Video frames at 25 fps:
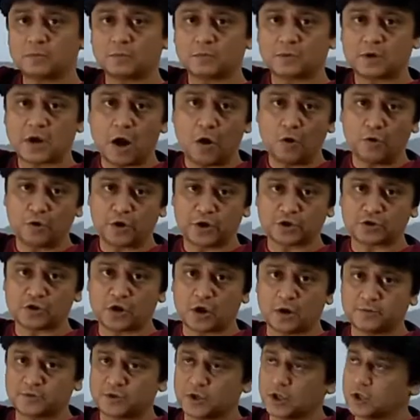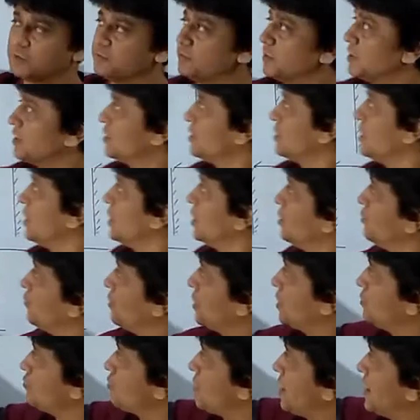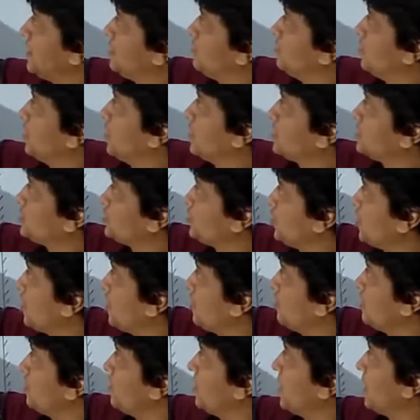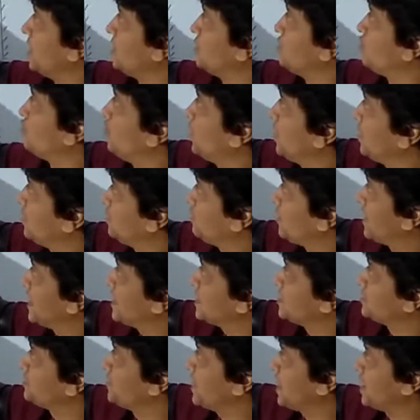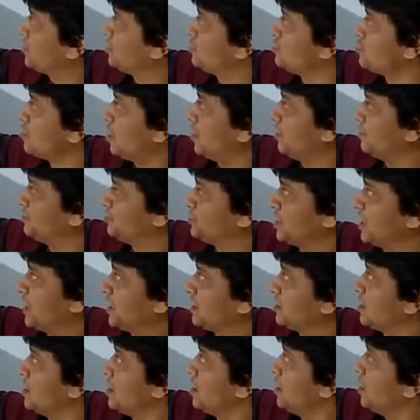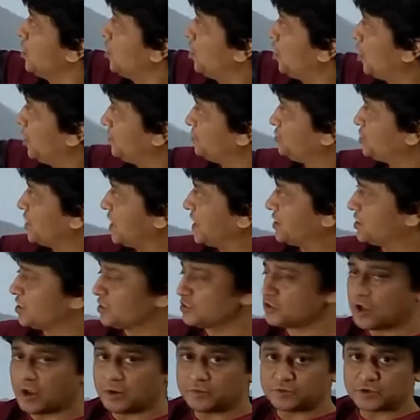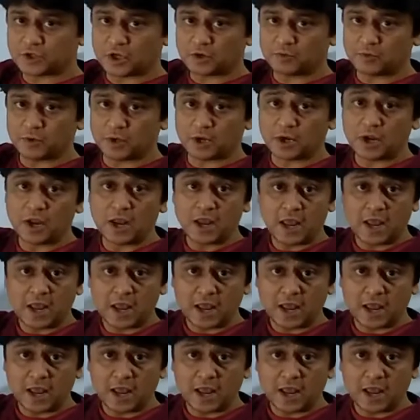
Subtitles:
ground is observer. When you write velocity of image with respect to object, object is observer.